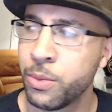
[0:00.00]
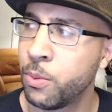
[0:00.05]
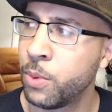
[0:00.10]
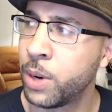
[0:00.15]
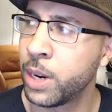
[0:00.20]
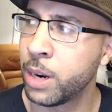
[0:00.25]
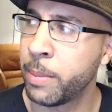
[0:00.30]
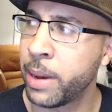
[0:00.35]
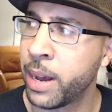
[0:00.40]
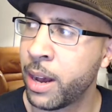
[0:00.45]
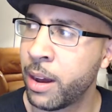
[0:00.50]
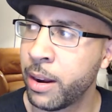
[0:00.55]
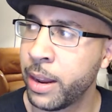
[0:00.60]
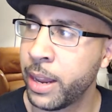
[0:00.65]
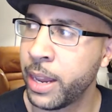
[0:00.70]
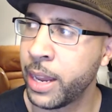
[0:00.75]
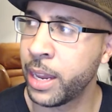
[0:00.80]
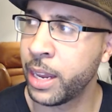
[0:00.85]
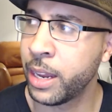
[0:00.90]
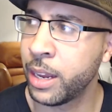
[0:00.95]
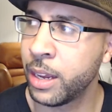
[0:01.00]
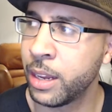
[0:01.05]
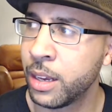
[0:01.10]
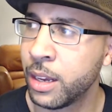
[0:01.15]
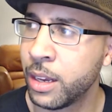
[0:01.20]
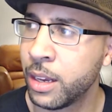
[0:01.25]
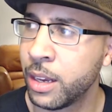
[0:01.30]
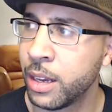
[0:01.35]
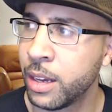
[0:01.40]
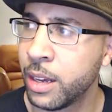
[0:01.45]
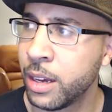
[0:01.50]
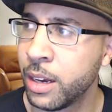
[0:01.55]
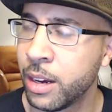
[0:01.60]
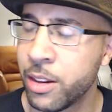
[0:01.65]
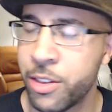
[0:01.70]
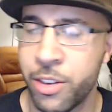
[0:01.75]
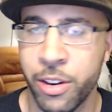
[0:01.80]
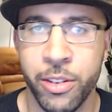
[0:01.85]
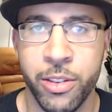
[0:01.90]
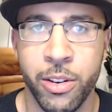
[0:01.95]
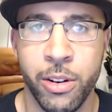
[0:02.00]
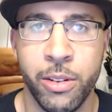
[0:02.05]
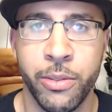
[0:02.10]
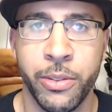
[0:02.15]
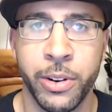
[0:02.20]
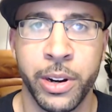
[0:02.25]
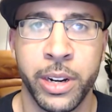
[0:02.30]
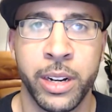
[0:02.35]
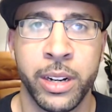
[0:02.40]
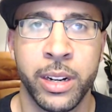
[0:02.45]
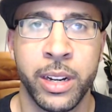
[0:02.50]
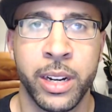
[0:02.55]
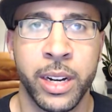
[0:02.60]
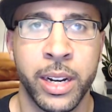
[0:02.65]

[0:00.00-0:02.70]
One about a church over in